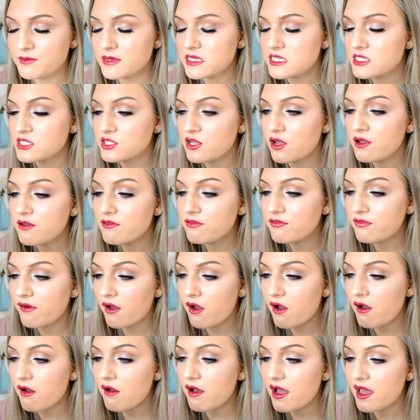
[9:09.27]
But so
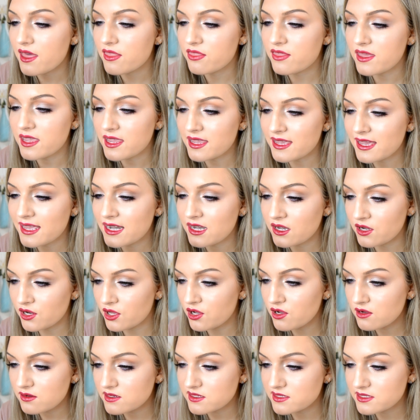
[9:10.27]
far, I think it
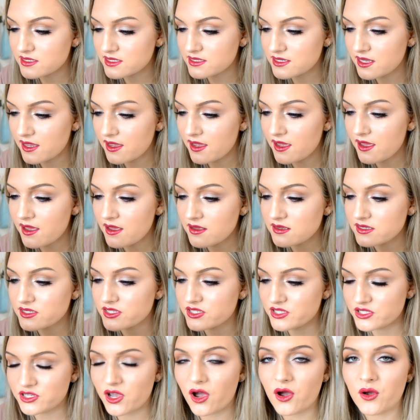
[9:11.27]
looks
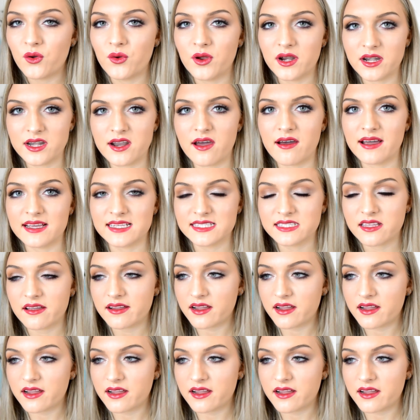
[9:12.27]
so nice.